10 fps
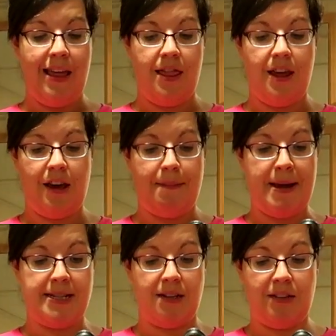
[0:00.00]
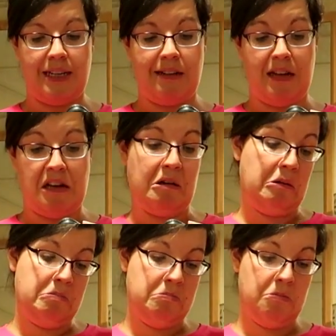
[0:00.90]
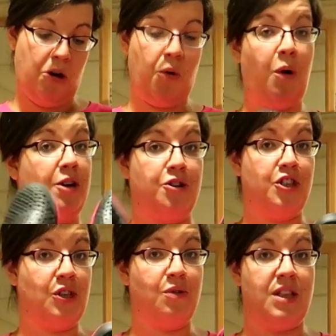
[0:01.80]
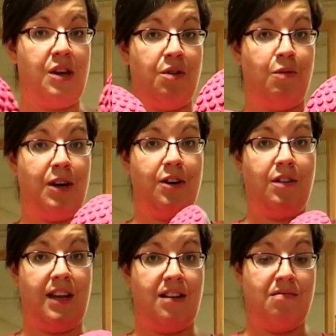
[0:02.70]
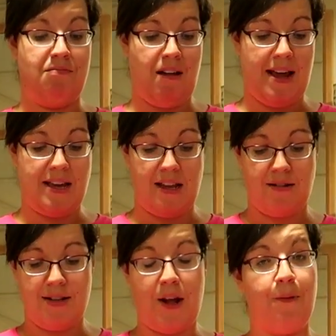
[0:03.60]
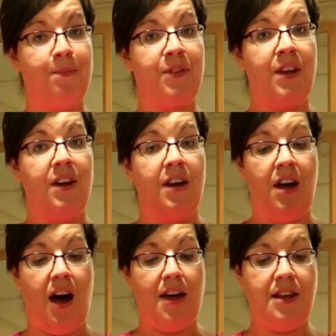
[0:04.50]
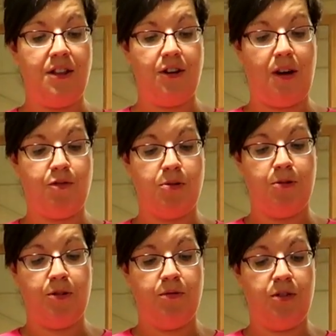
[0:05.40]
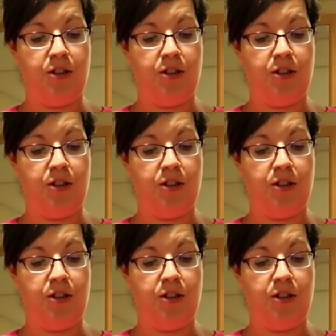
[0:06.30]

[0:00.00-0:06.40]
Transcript: They basically like are water shoes that you can wear and like hike in. So I think they're comfortable.